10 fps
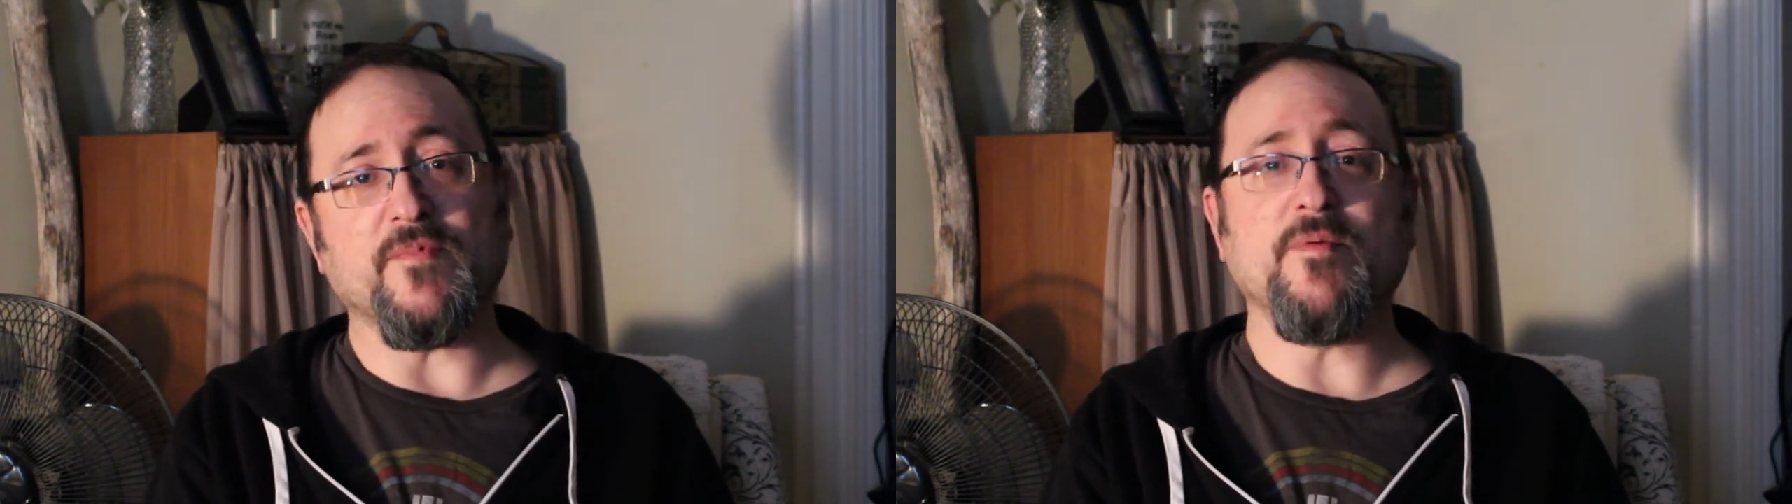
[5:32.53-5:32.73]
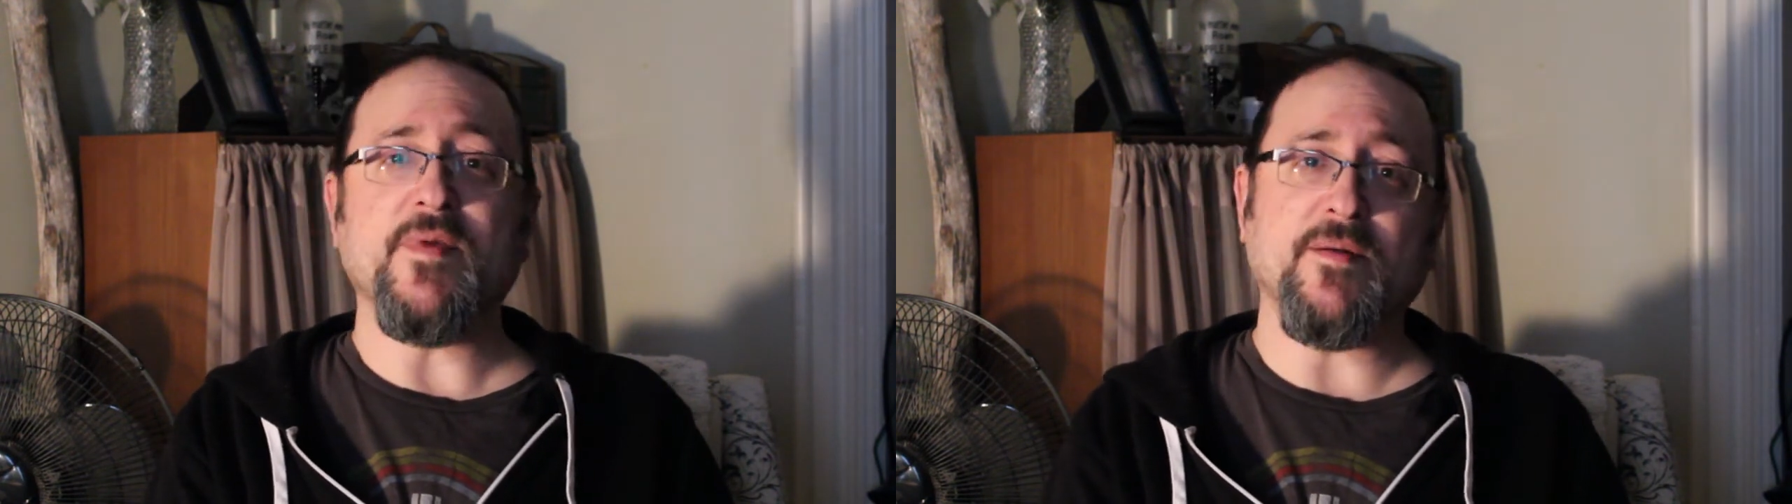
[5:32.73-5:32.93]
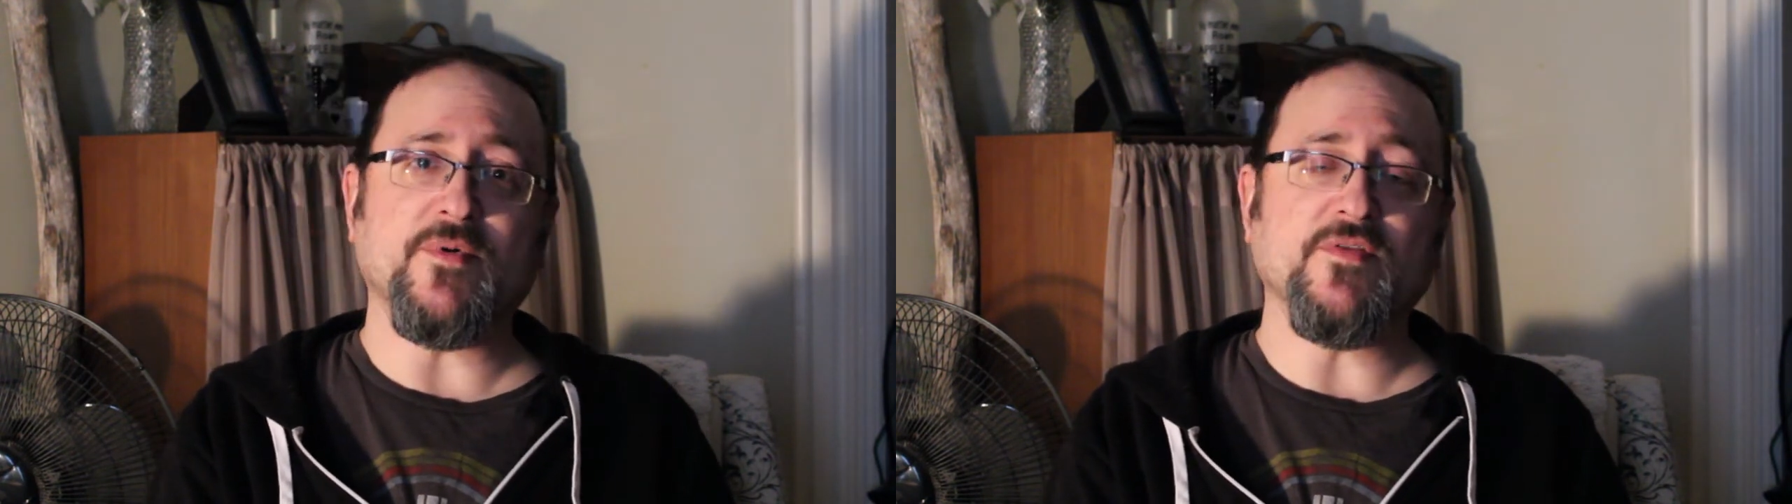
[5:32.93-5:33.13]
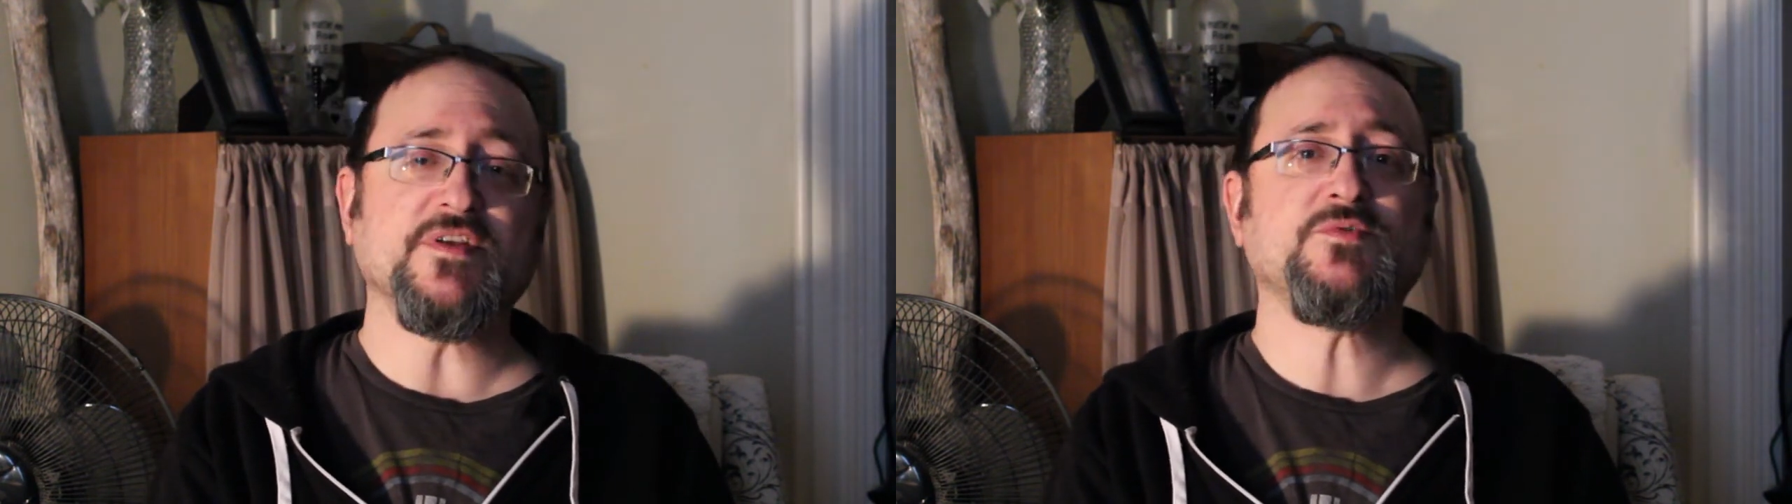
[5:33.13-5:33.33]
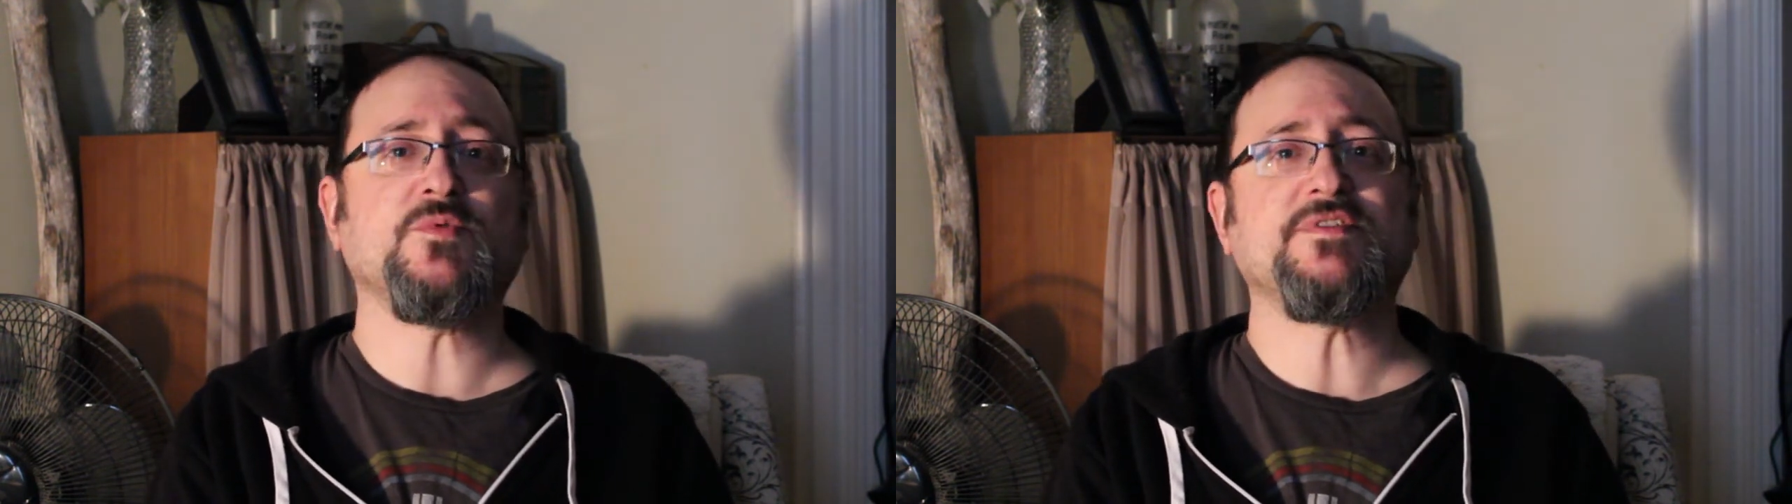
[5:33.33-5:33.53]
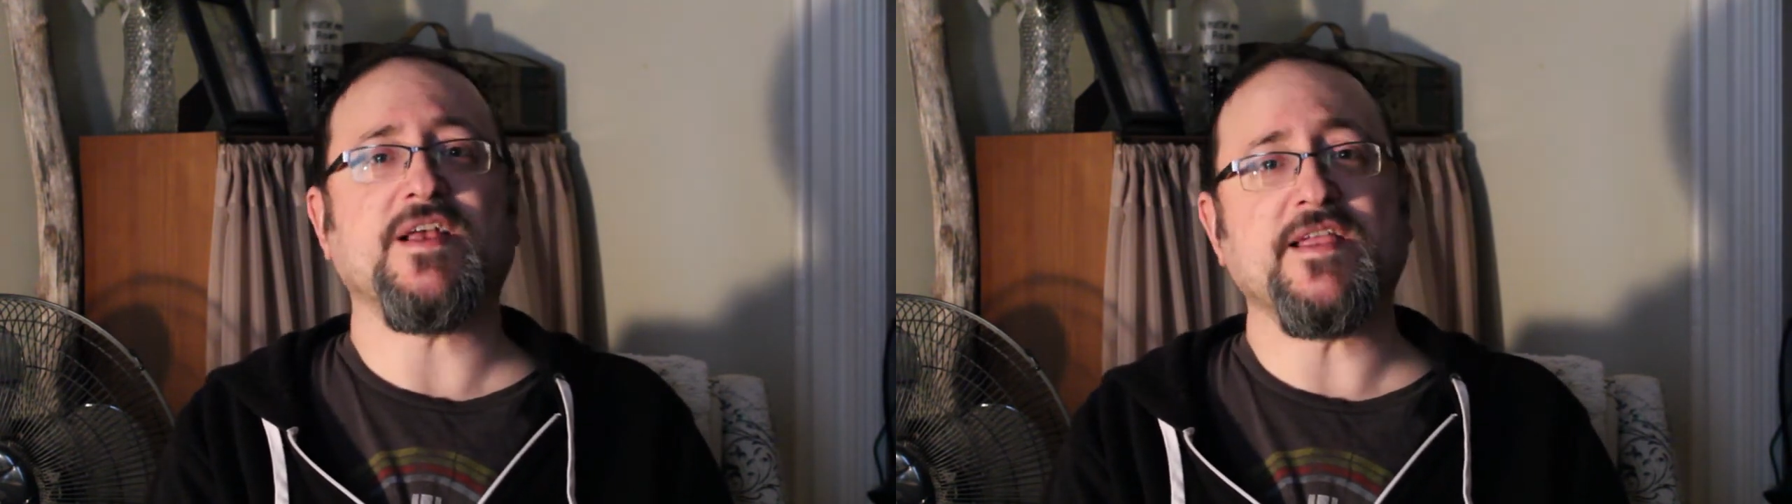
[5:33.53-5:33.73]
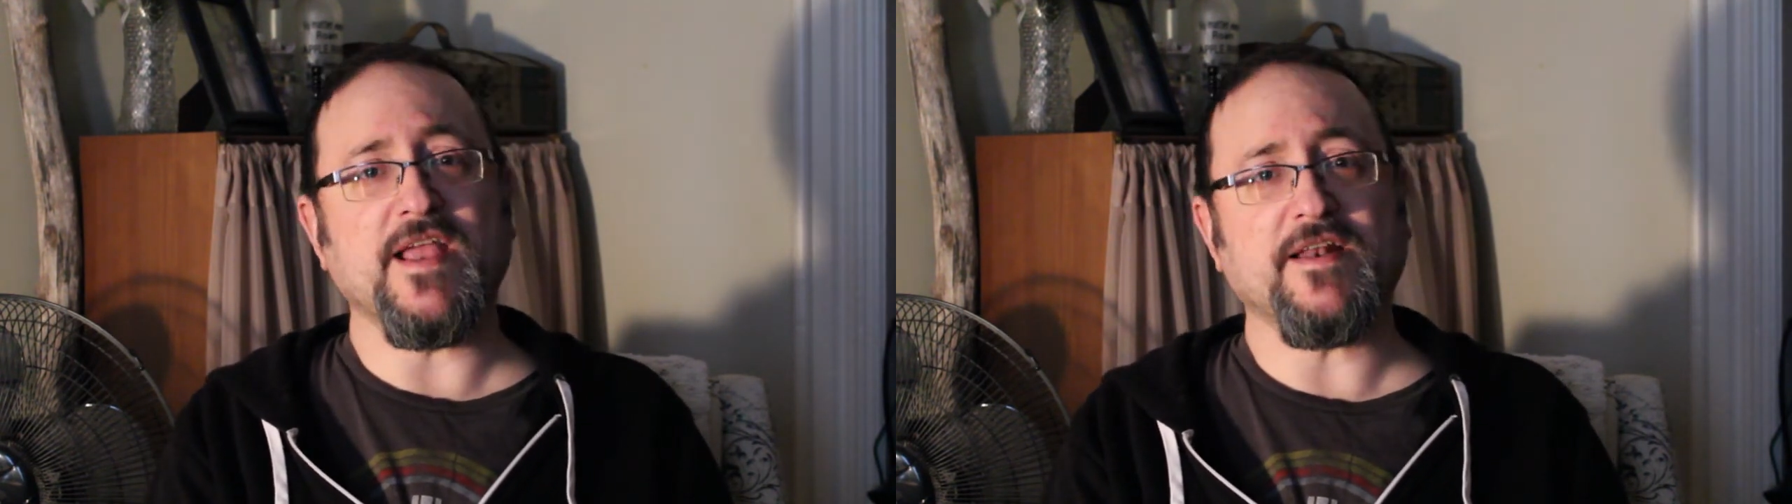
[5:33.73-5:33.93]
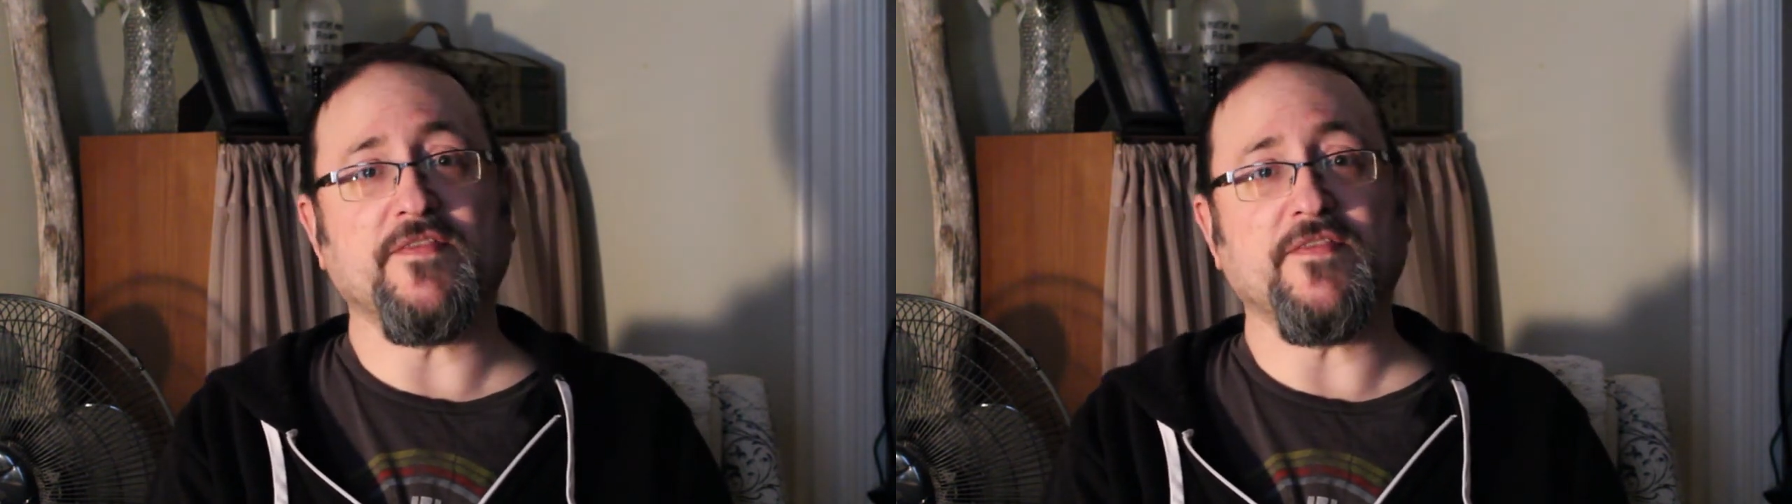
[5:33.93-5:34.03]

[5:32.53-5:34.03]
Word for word: Remember, this was again